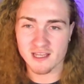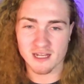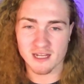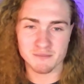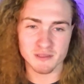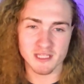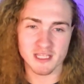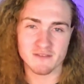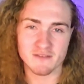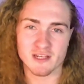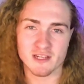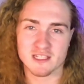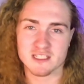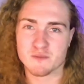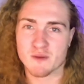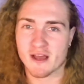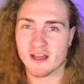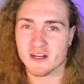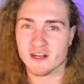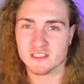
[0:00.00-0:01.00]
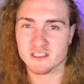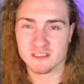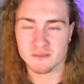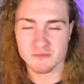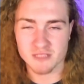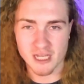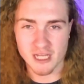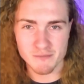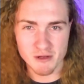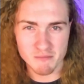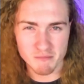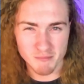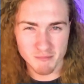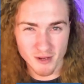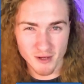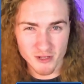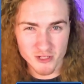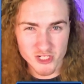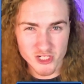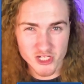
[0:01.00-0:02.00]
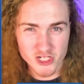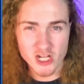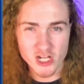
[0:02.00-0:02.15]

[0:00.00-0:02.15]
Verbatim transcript: I believe it expires sometime in March